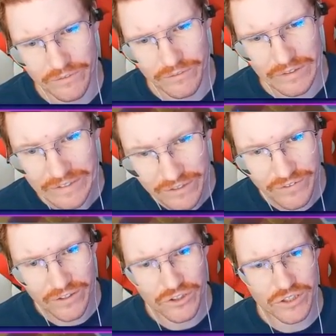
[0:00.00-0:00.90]
leaf
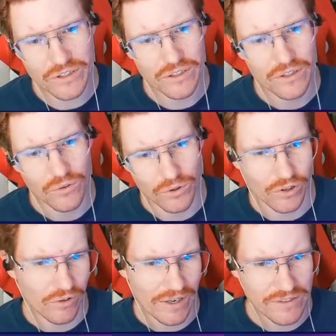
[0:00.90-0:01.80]
energy or a
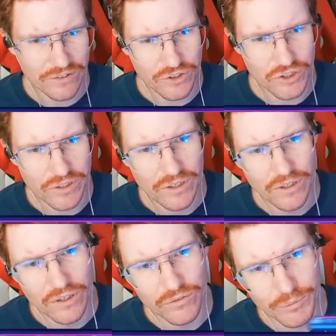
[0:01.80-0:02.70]
grass energy
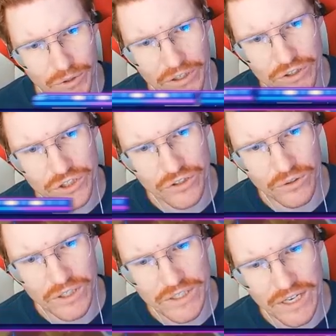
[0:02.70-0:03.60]
from your energy zone
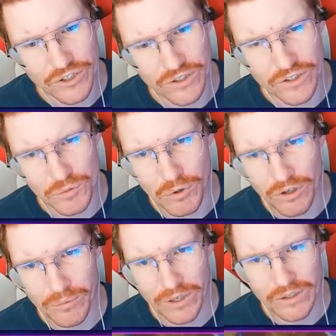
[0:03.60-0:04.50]
and attach it to this
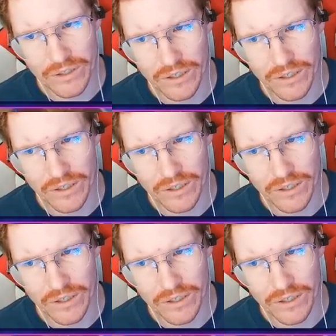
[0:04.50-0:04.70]
Pokemon.